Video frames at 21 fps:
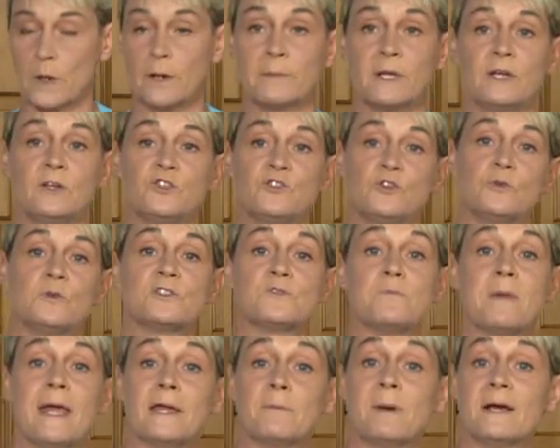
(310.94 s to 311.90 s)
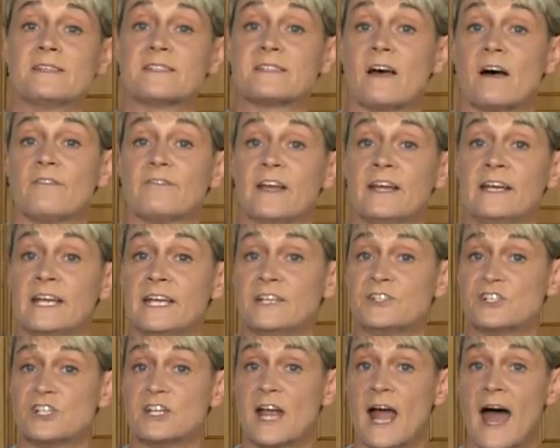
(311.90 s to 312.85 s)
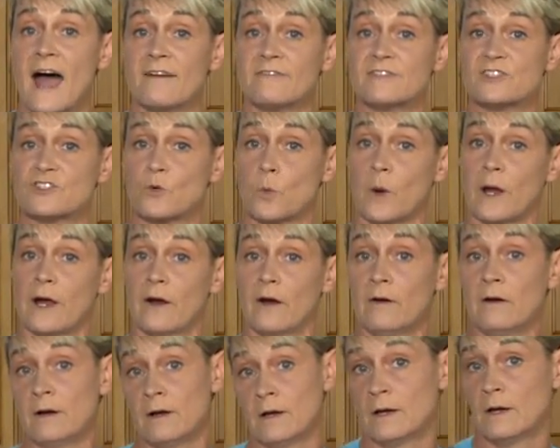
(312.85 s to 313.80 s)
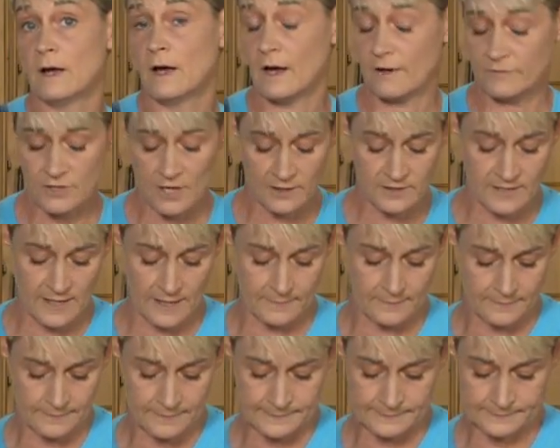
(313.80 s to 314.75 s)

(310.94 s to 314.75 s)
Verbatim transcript: what I'm gonna do is make myself an inch and a half square of duct tape.